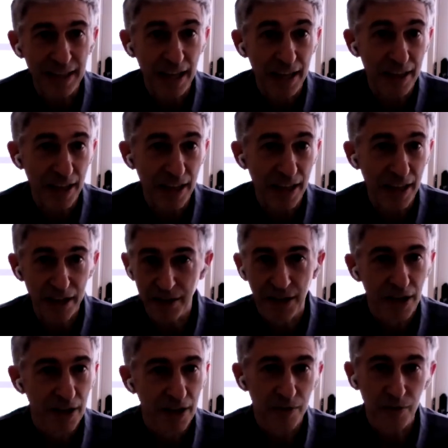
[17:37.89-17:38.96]
They
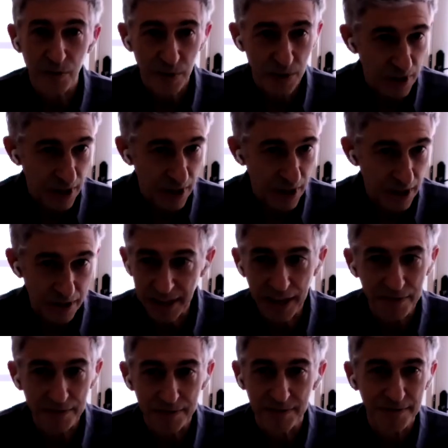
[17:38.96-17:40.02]
then they they
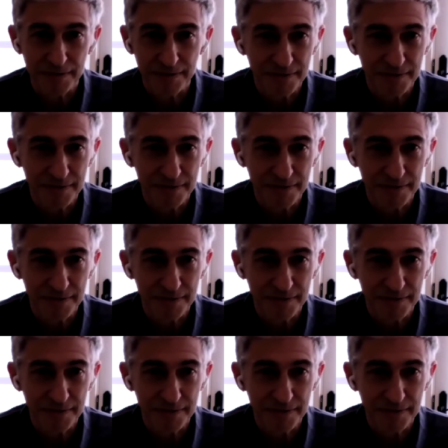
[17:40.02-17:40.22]
get